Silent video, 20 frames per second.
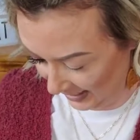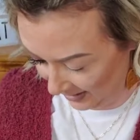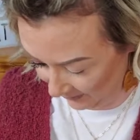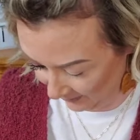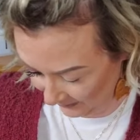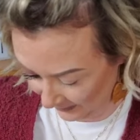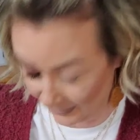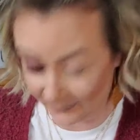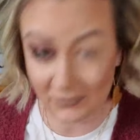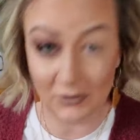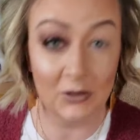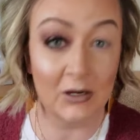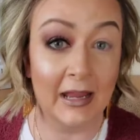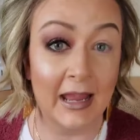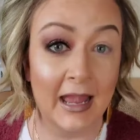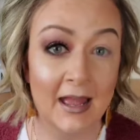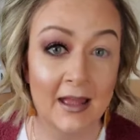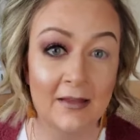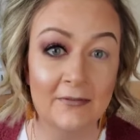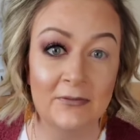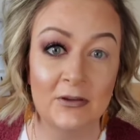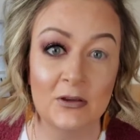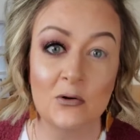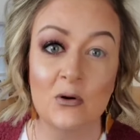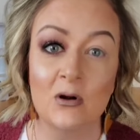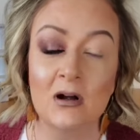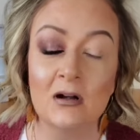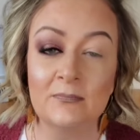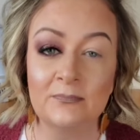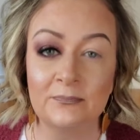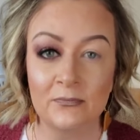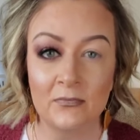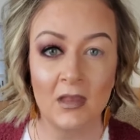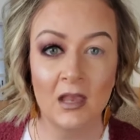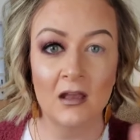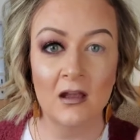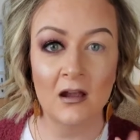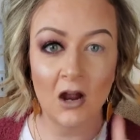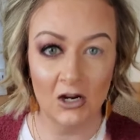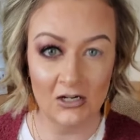Uh, if you're if you
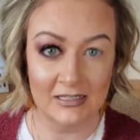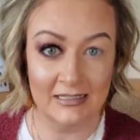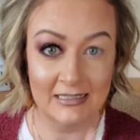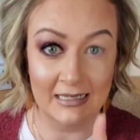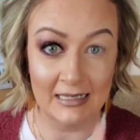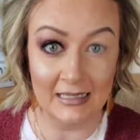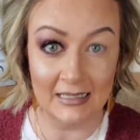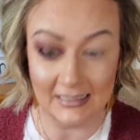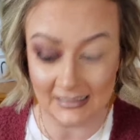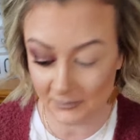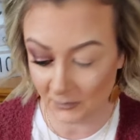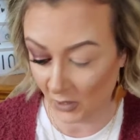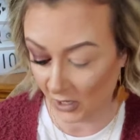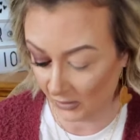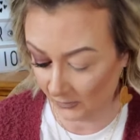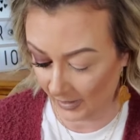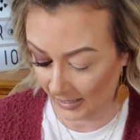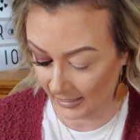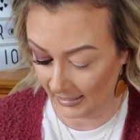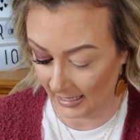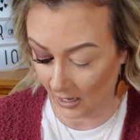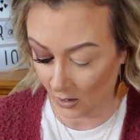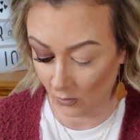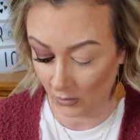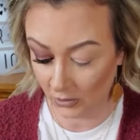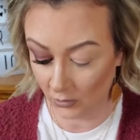are seeing this part right now,